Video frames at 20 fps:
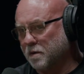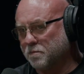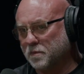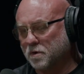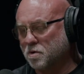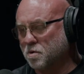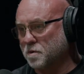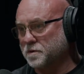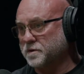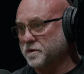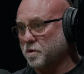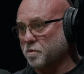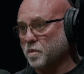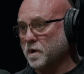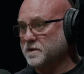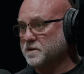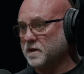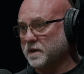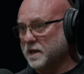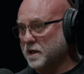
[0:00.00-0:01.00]
And of course, there
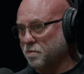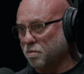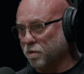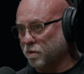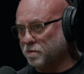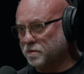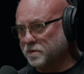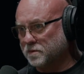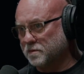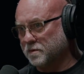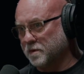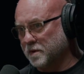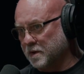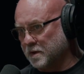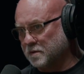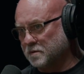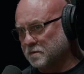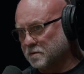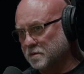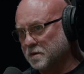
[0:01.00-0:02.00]
wasn't Hebrews
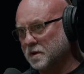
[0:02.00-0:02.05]
then.